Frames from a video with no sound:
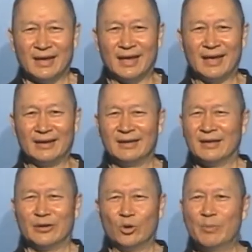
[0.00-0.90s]
And
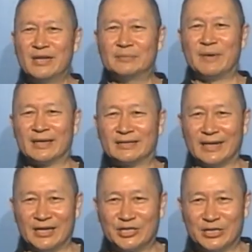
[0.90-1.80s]
nobody's paying
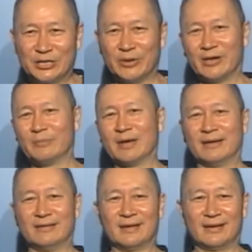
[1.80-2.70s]
attention to him,
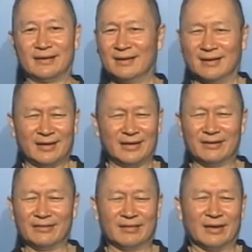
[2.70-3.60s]
and uh, you
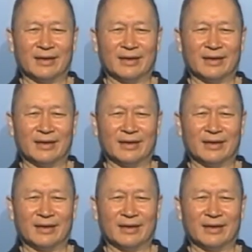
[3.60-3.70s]
know,